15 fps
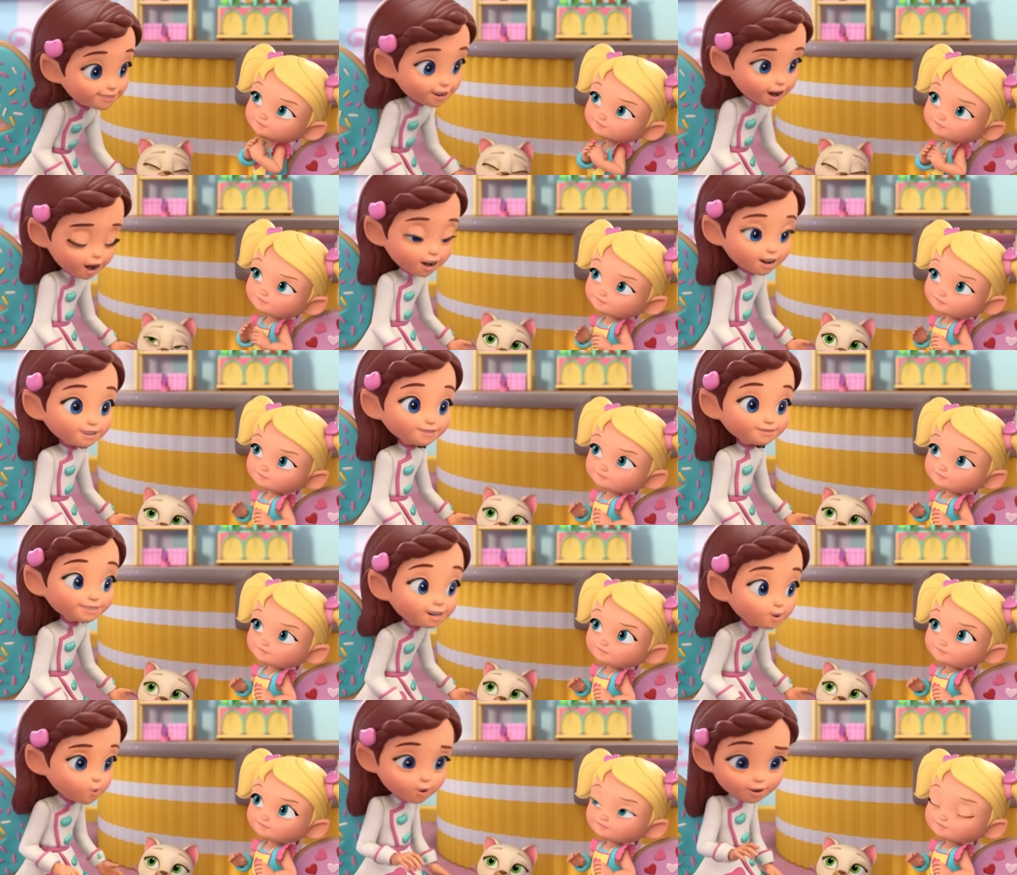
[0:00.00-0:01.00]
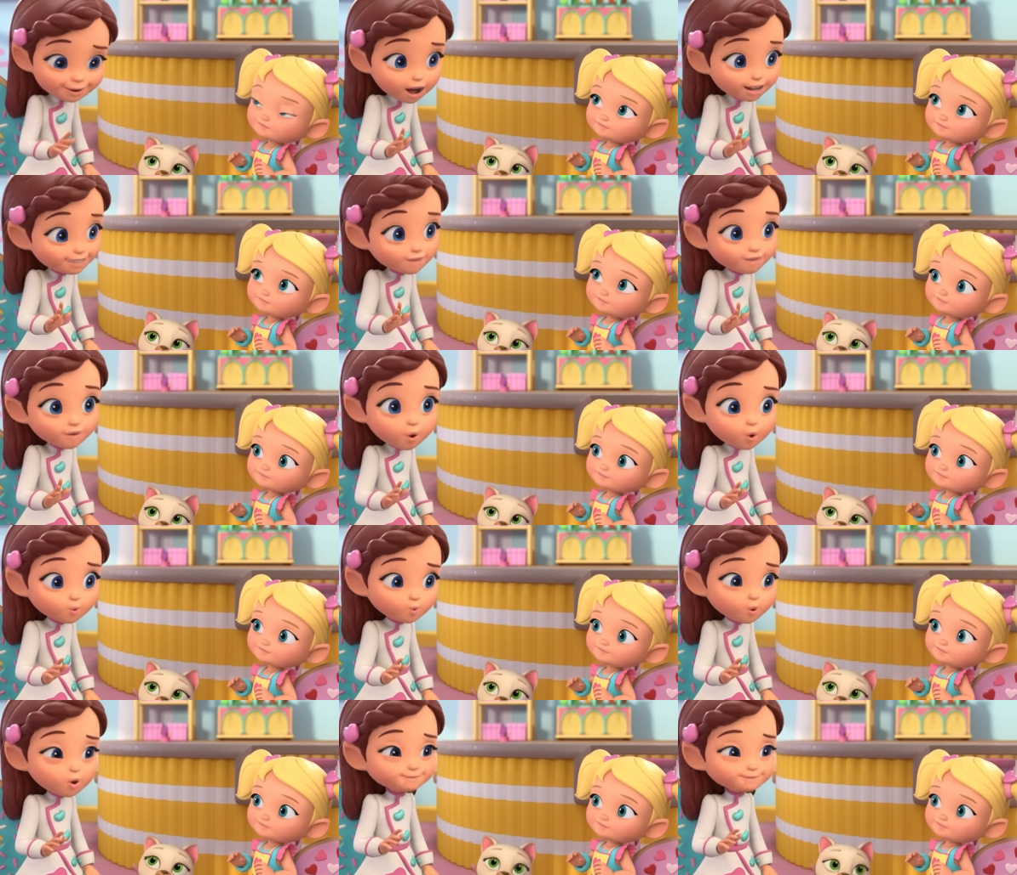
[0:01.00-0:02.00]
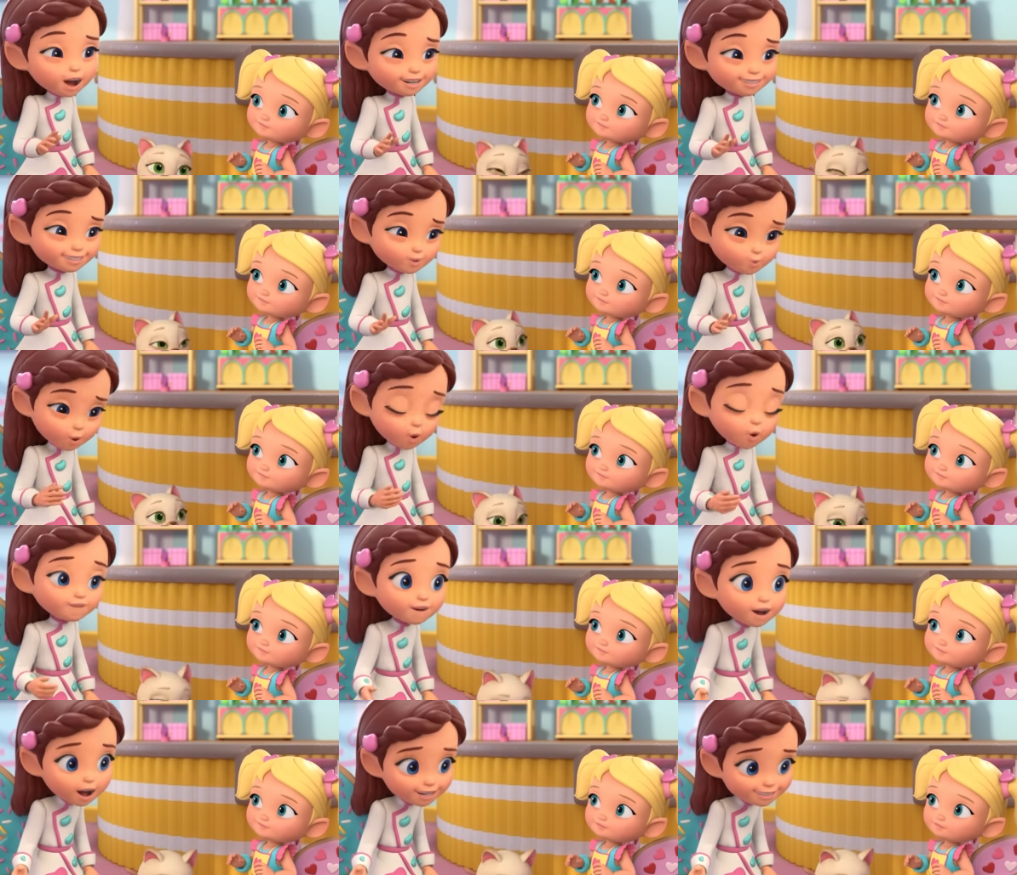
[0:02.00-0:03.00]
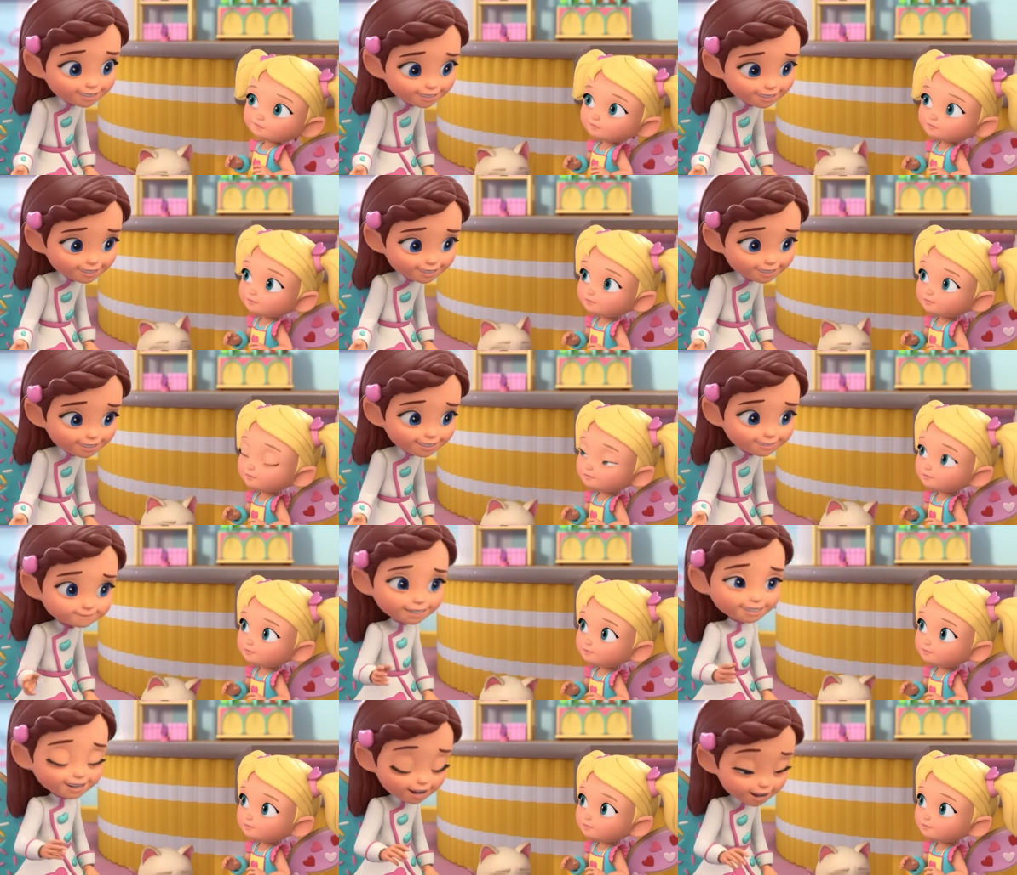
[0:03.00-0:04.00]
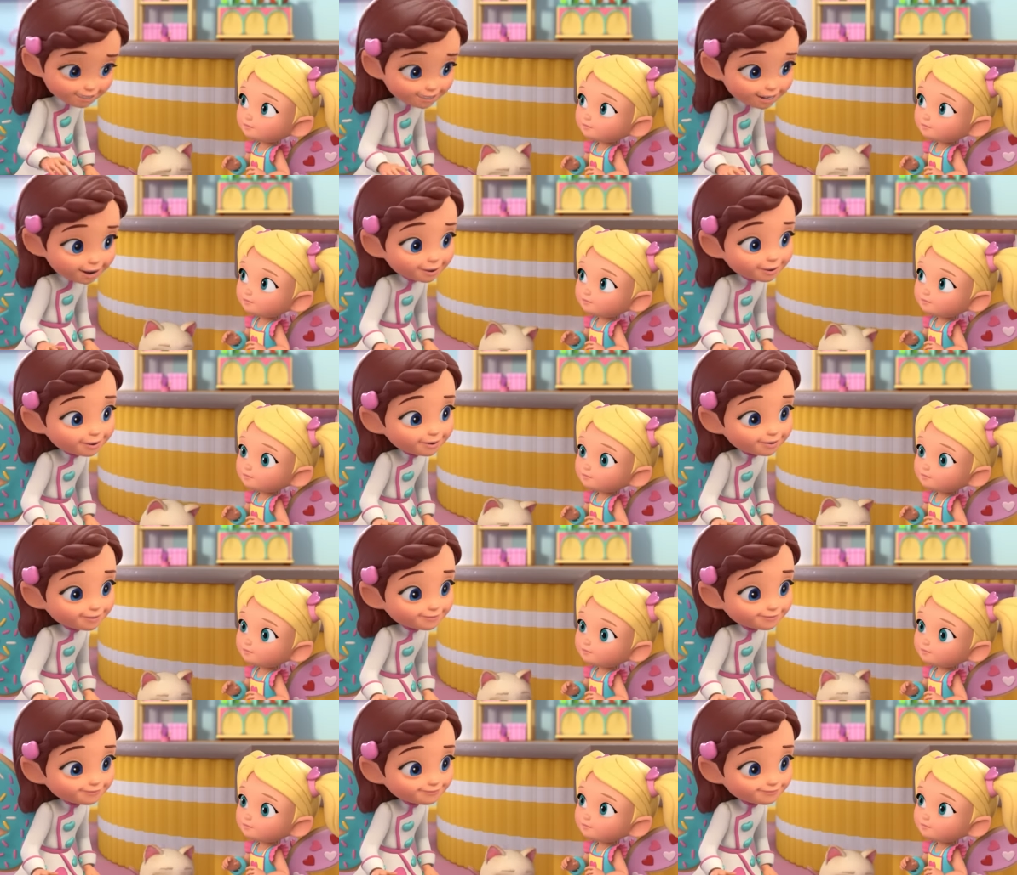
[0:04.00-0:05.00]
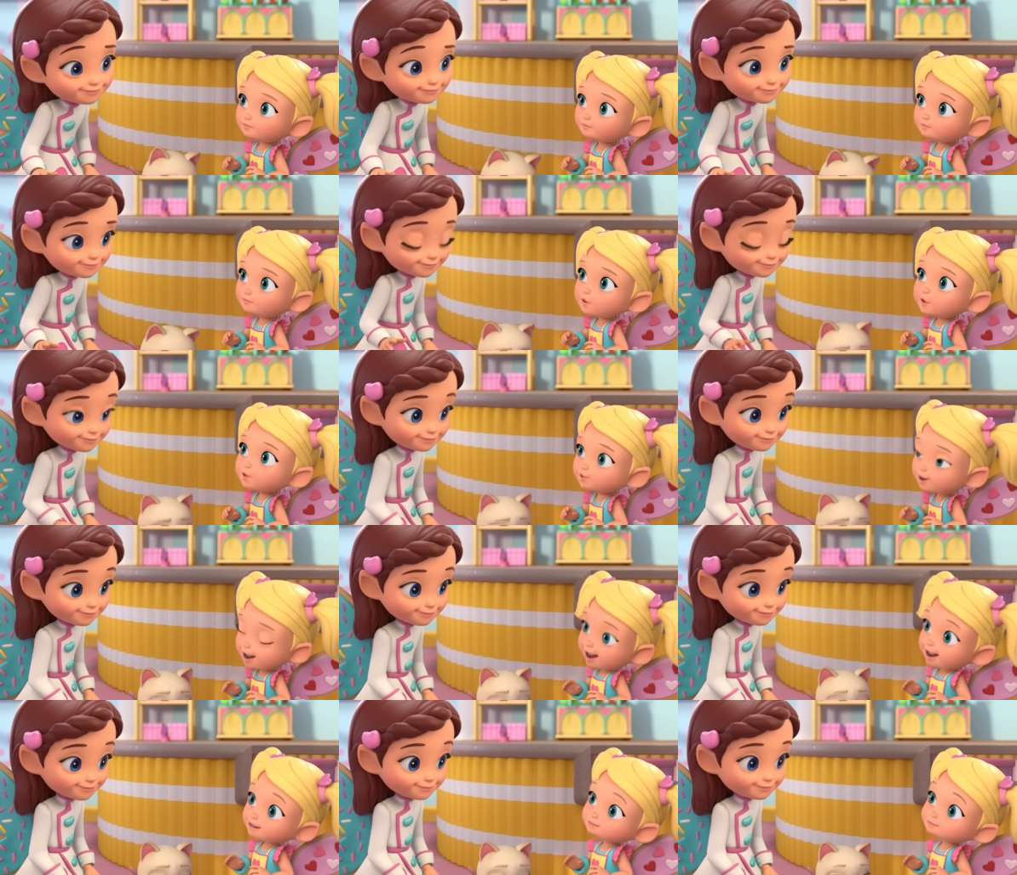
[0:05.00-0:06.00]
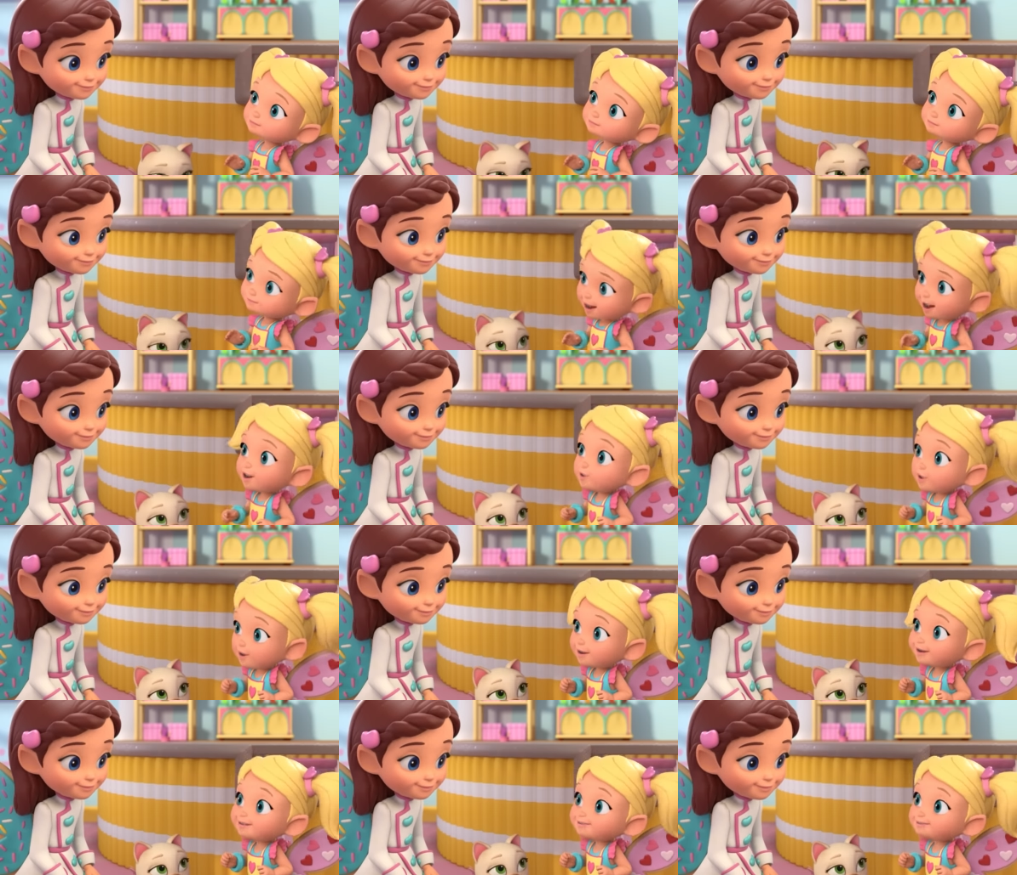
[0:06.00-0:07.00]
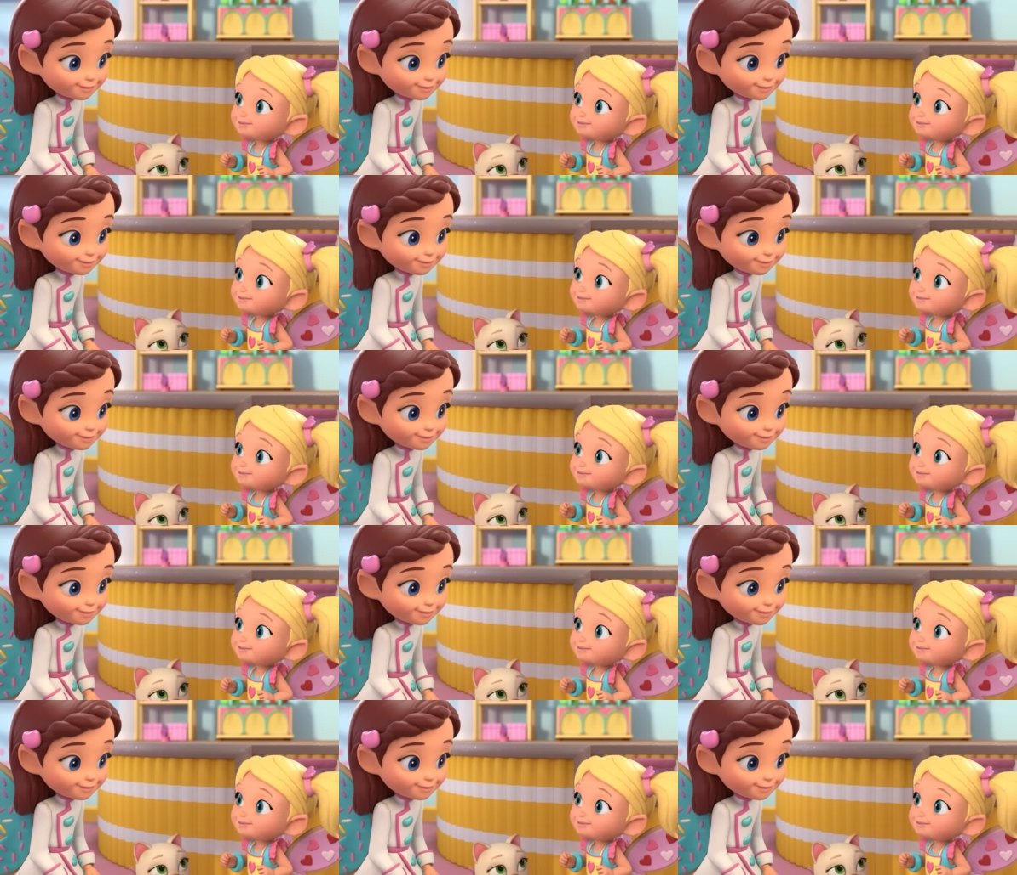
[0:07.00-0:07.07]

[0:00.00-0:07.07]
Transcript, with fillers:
Speaker 1: Yeah, she won't like it if you do too much too fast. Be gentle.
Speaker 2: Okay, I will.